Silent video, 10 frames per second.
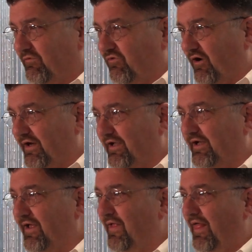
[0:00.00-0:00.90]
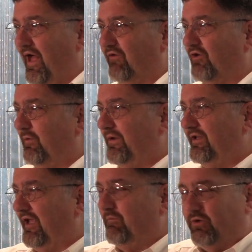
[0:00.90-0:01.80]
truck, and I was hoping
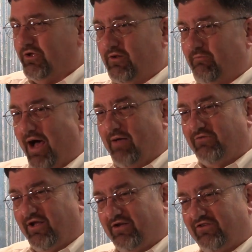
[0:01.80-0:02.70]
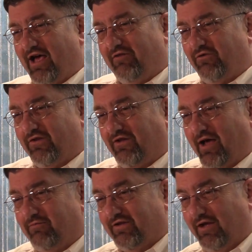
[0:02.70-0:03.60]
that they'd put little bombs on the side for the
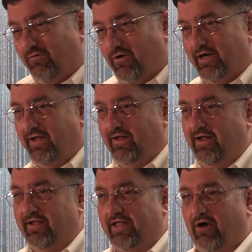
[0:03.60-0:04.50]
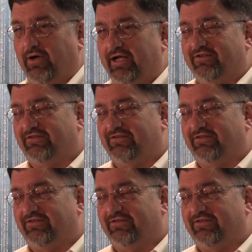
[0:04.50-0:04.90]
times that they won. Now,